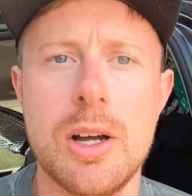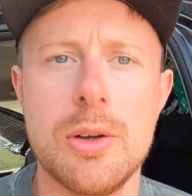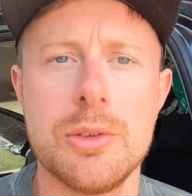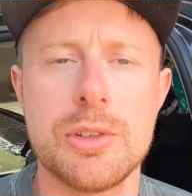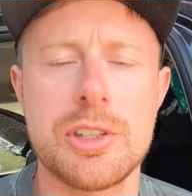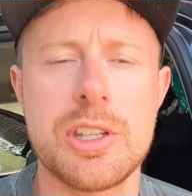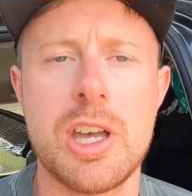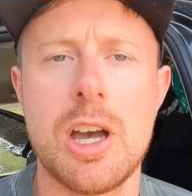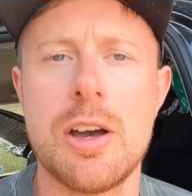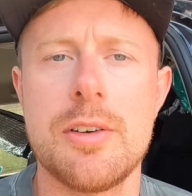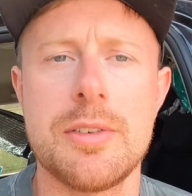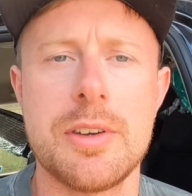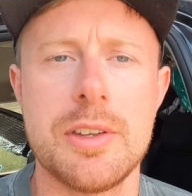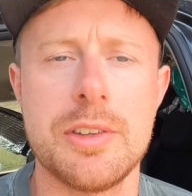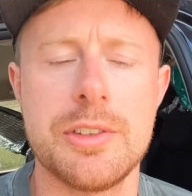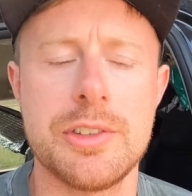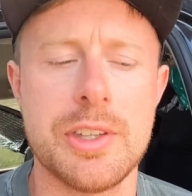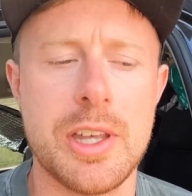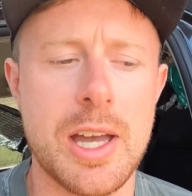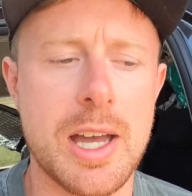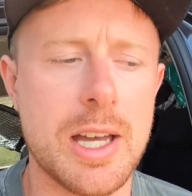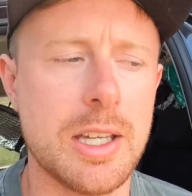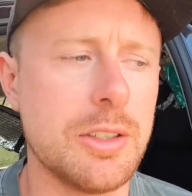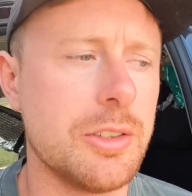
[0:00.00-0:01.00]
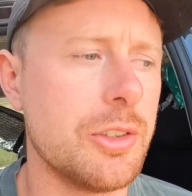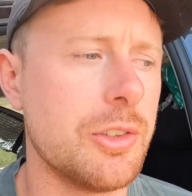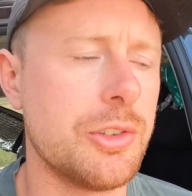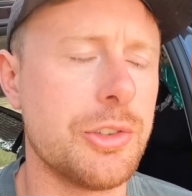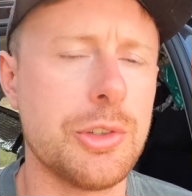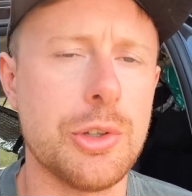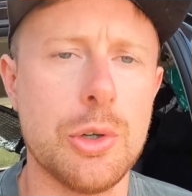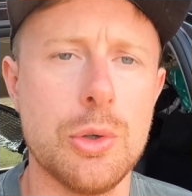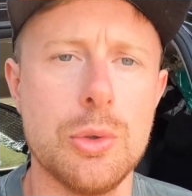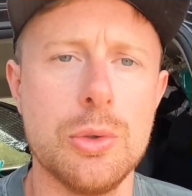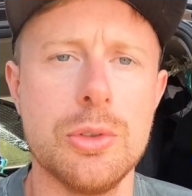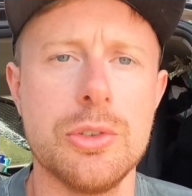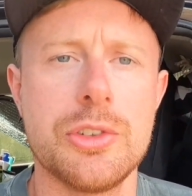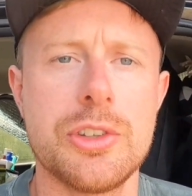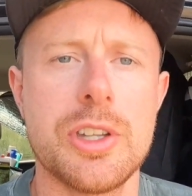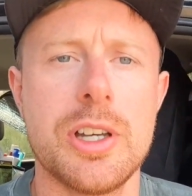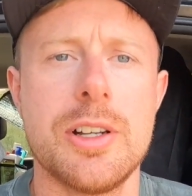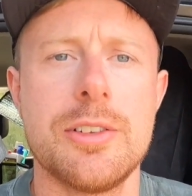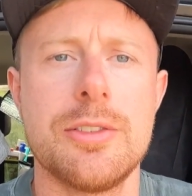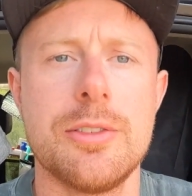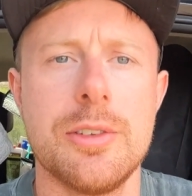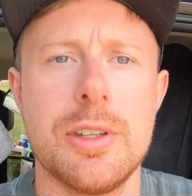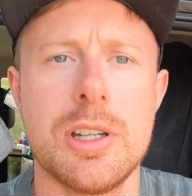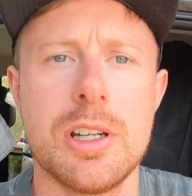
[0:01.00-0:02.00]
It was covered in sand and salt and
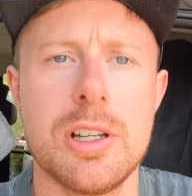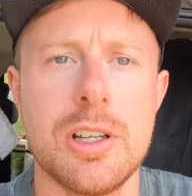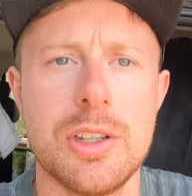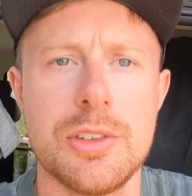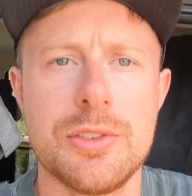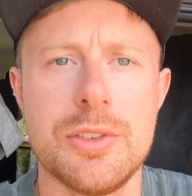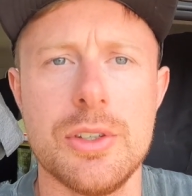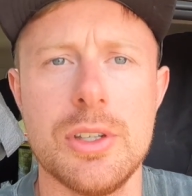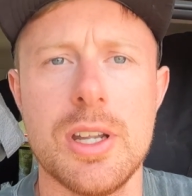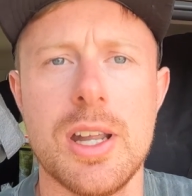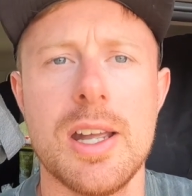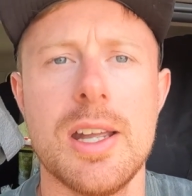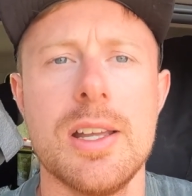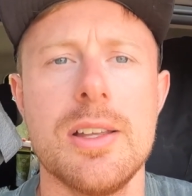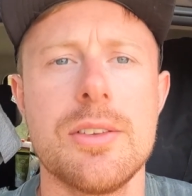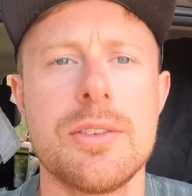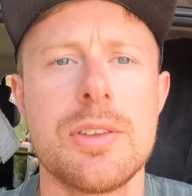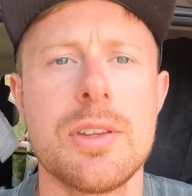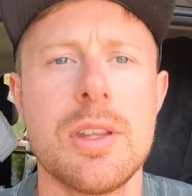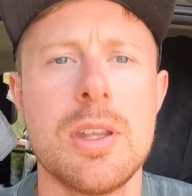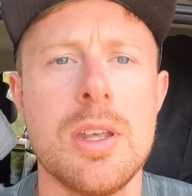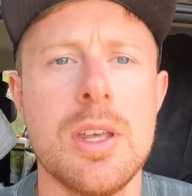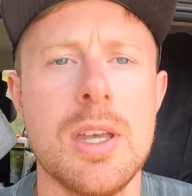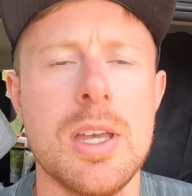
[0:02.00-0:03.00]
stuff in the last few days.